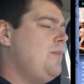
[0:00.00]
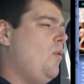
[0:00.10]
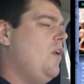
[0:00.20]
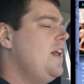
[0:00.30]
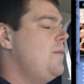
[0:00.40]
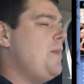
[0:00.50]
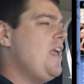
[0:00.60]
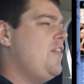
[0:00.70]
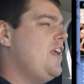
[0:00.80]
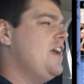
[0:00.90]
But what a
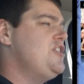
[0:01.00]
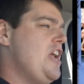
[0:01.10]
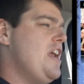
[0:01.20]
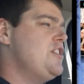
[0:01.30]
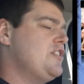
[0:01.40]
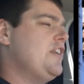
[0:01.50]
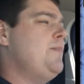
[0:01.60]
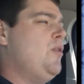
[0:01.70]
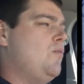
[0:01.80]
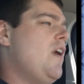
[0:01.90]
big thing I changed is I
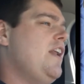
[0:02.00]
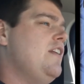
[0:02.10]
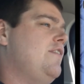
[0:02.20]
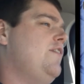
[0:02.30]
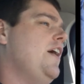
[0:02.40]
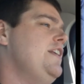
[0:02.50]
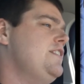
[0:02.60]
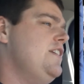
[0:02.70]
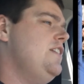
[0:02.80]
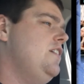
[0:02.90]
put ready to
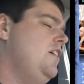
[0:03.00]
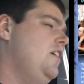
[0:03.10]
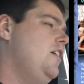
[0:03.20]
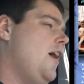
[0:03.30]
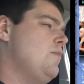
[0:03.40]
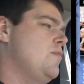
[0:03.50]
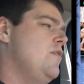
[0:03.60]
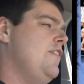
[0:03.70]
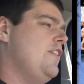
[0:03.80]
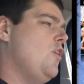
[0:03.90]
fights in. I'm
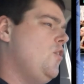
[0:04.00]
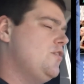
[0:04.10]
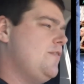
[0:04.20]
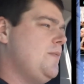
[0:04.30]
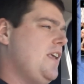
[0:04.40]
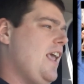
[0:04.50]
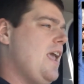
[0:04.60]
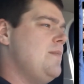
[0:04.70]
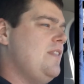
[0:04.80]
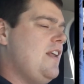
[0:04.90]
removing those from the
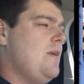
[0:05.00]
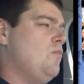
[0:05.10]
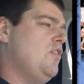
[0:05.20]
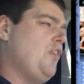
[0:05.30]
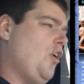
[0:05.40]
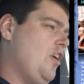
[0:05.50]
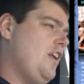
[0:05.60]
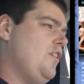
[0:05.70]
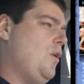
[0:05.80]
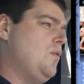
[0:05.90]
game, and then I'm
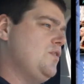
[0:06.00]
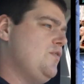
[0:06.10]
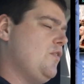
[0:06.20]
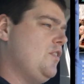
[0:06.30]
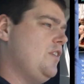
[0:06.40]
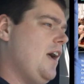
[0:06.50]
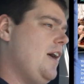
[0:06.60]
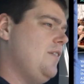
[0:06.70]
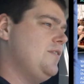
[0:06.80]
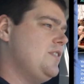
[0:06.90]
returning those for
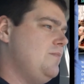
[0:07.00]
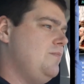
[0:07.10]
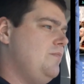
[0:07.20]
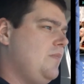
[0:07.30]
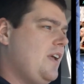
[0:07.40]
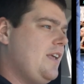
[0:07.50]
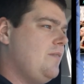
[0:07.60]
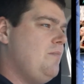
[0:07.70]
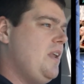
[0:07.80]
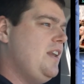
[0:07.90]
some like
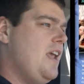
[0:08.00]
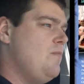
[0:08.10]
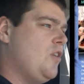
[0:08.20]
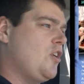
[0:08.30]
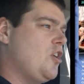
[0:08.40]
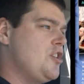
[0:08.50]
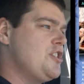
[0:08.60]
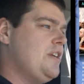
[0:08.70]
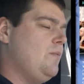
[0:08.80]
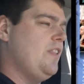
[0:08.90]
mid-game
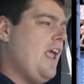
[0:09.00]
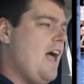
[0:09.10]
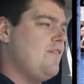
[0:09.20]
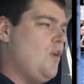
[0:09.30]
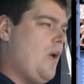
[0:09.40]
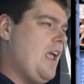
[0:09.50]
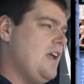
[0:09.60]
recursion when they have no hand.